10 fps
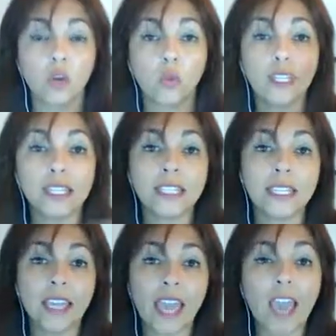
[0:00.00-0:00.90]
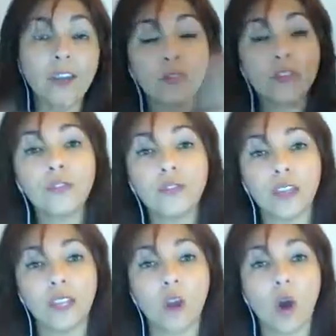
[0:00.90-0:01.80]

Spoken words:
we see everything,